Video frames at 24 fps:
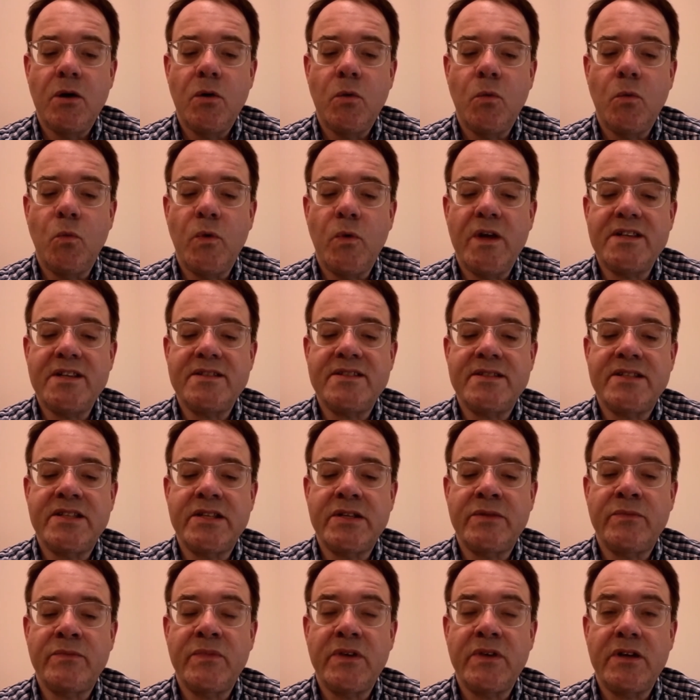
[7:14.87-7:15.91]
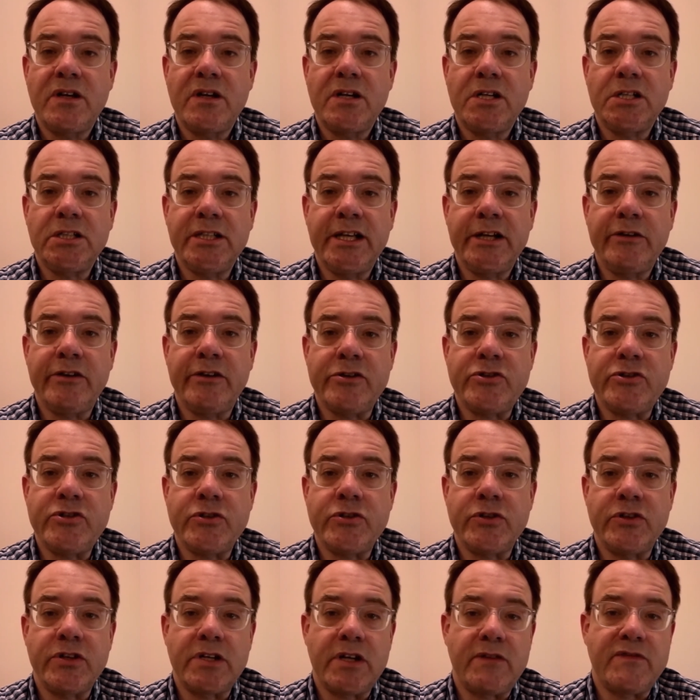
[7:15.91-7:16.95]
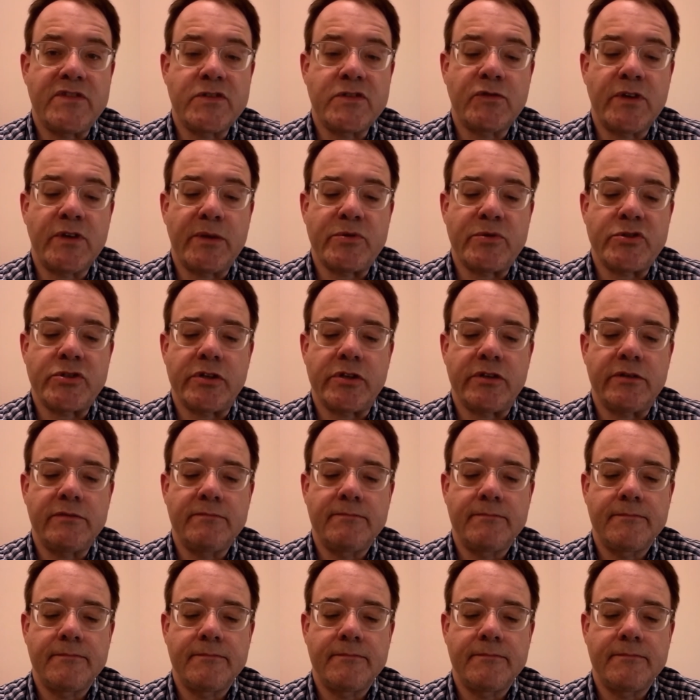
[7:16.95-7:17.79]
wisdom literature of Scripture,